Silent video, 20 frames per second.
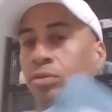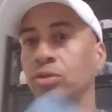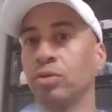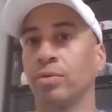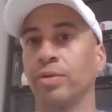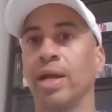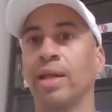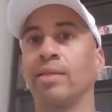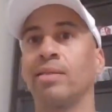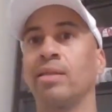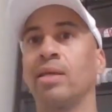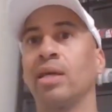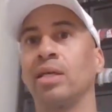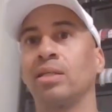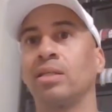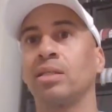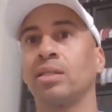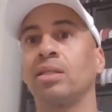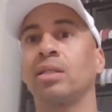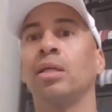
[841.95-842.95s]
So we got
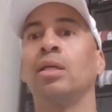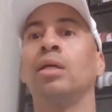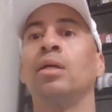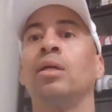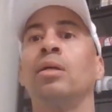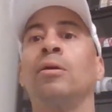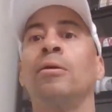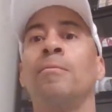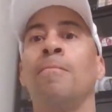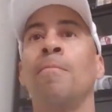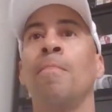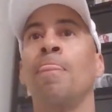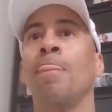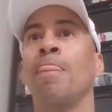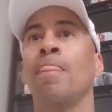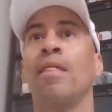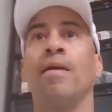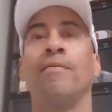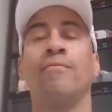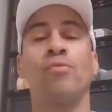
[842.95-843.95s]
this.
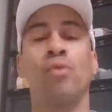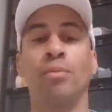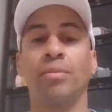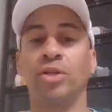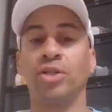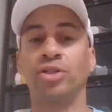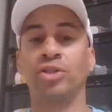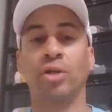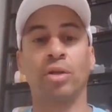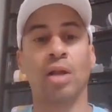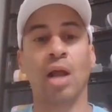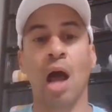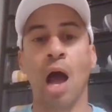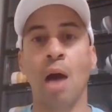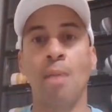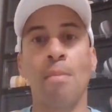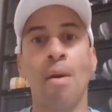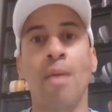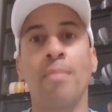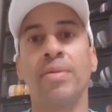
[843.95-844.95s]
If you want me to show you the
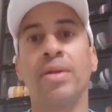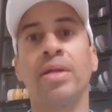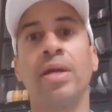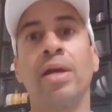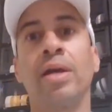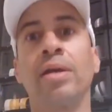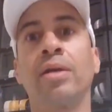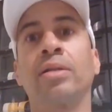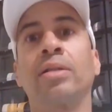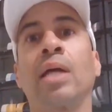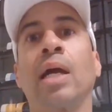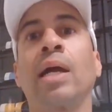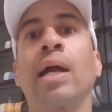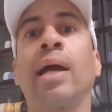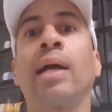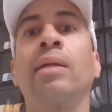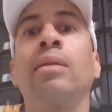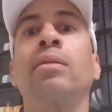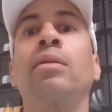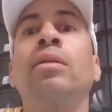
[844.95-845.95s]
I'm Mama Years, I
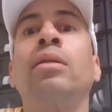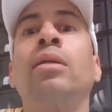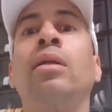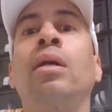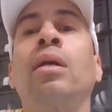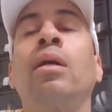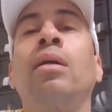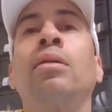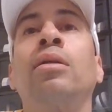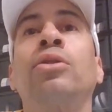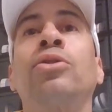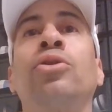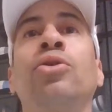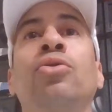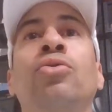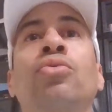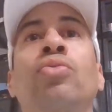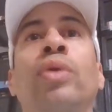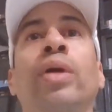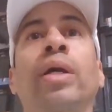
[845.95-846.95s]
got the
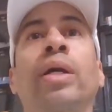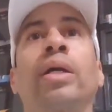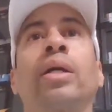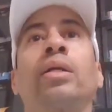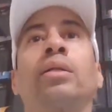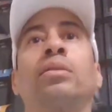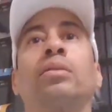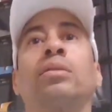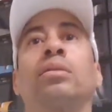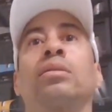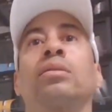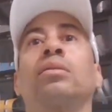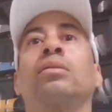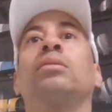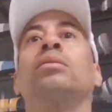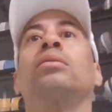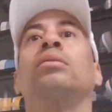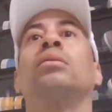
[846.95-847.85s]
Doom Reds,